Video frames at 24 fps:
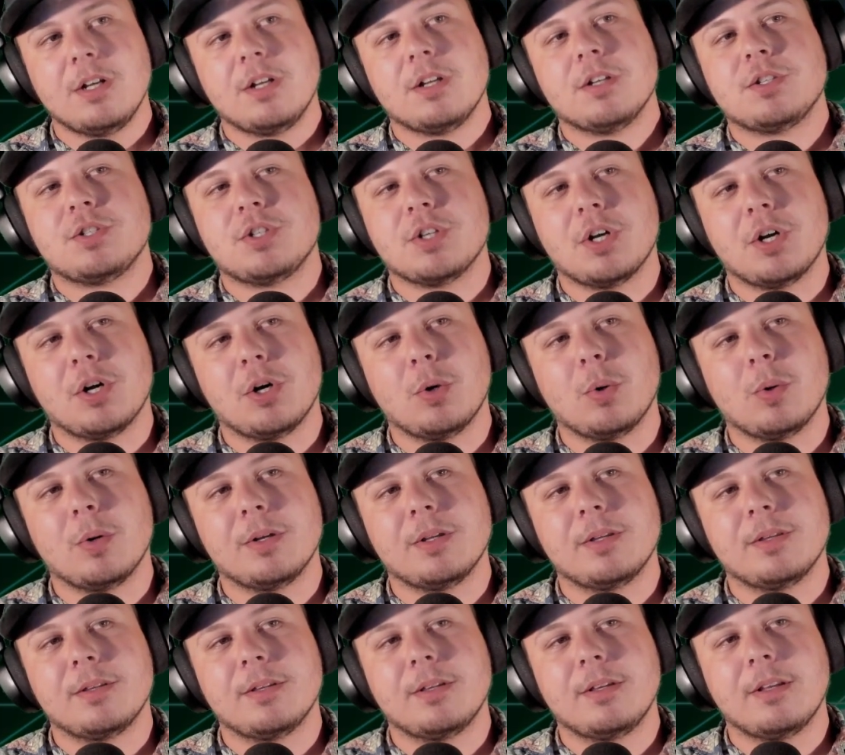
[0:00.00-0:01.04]
So
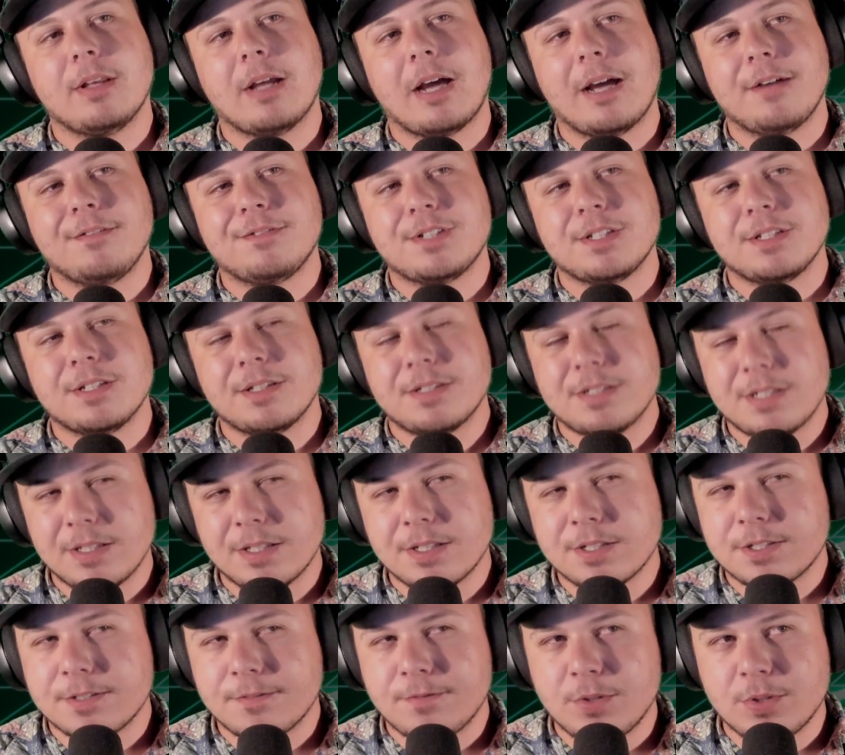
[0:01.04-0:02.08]
I've seen
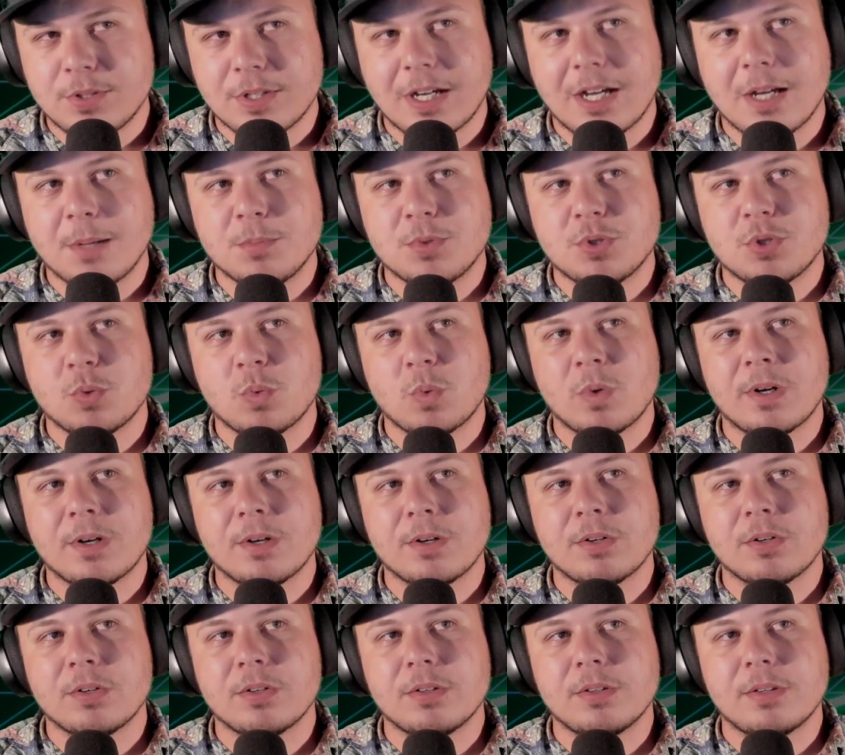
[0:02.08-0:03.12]
this a few times
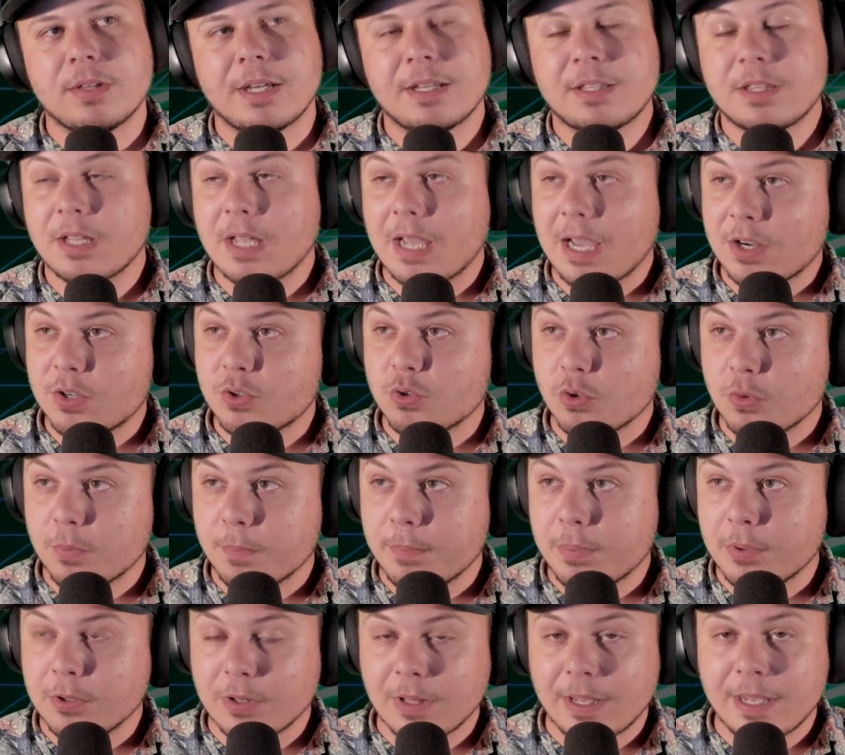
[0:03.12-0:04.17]
where like the actual
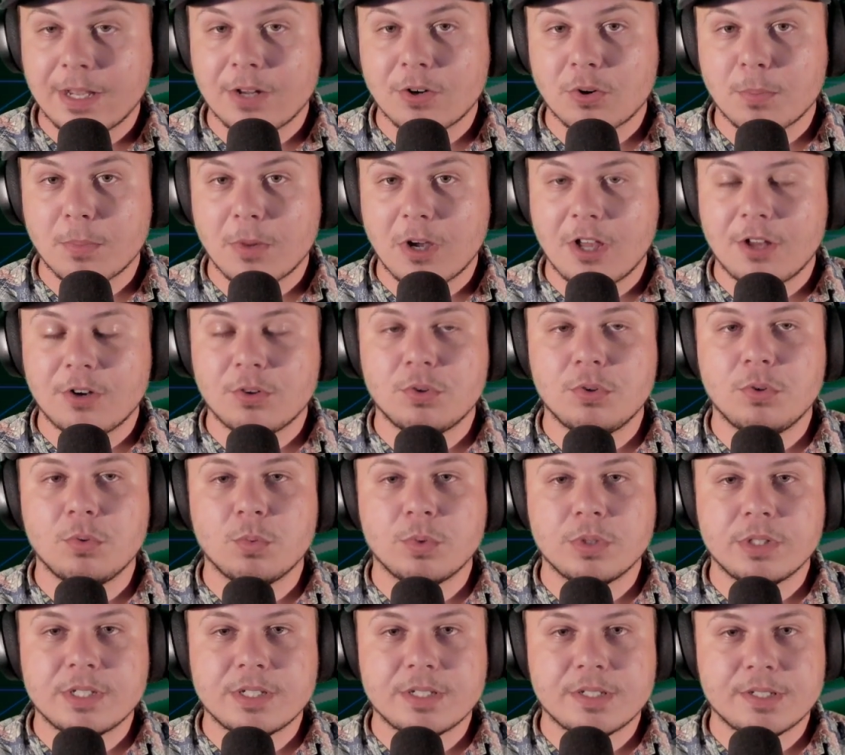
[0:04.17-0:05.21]
player model
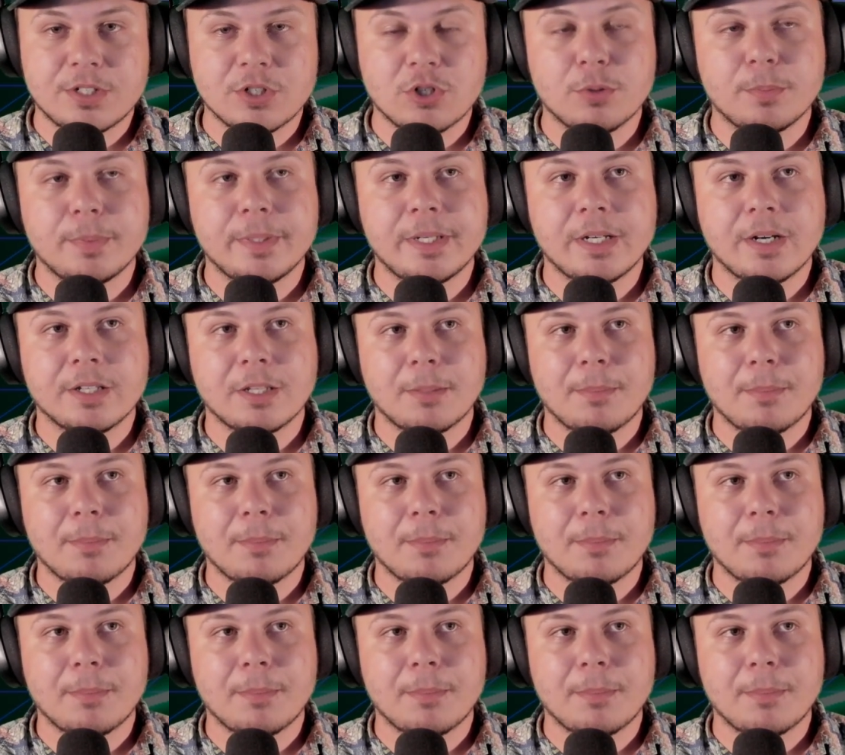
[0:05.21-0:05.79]
would still be on the